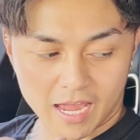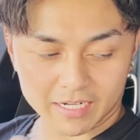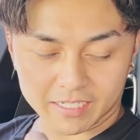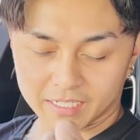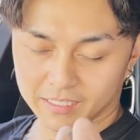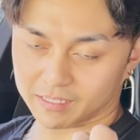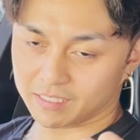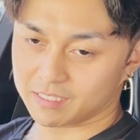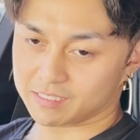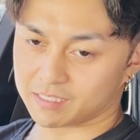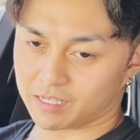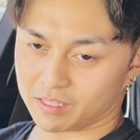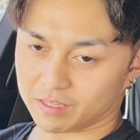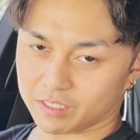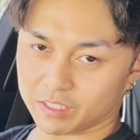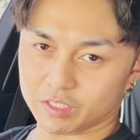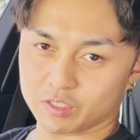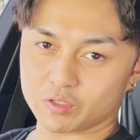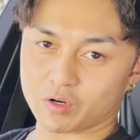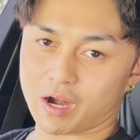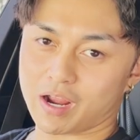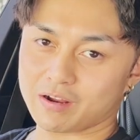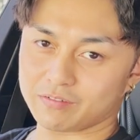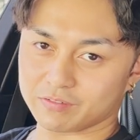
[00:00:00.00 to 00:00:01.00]
I did this on the
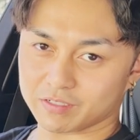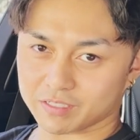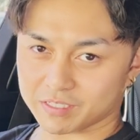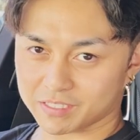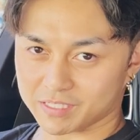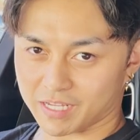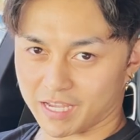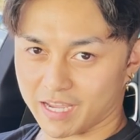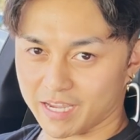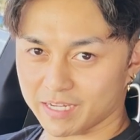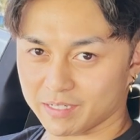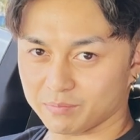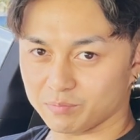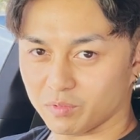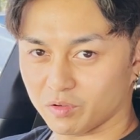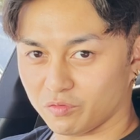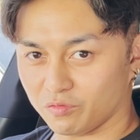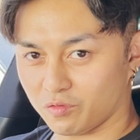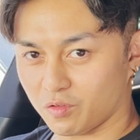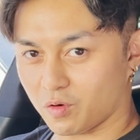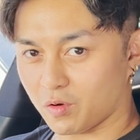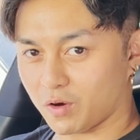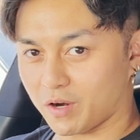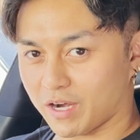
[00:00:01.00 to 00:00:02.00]
driver's side
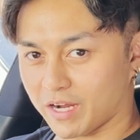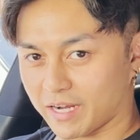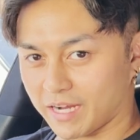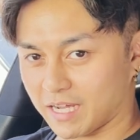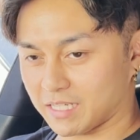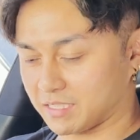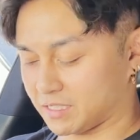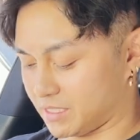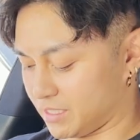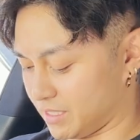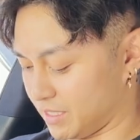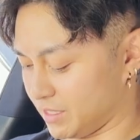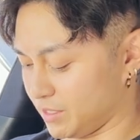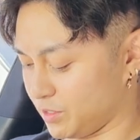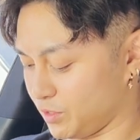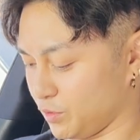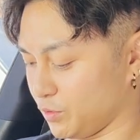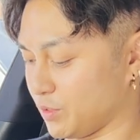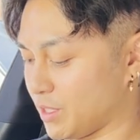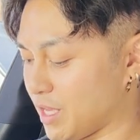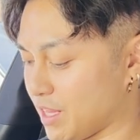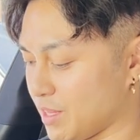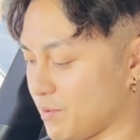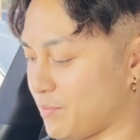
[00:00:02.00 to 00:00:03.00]
before I got to
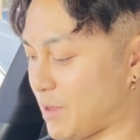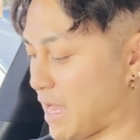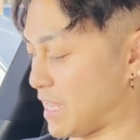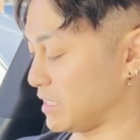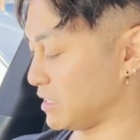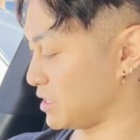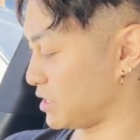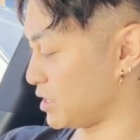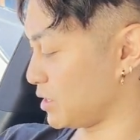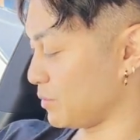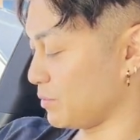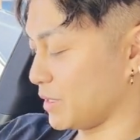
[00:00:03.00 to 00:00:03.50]
do it on the passenger,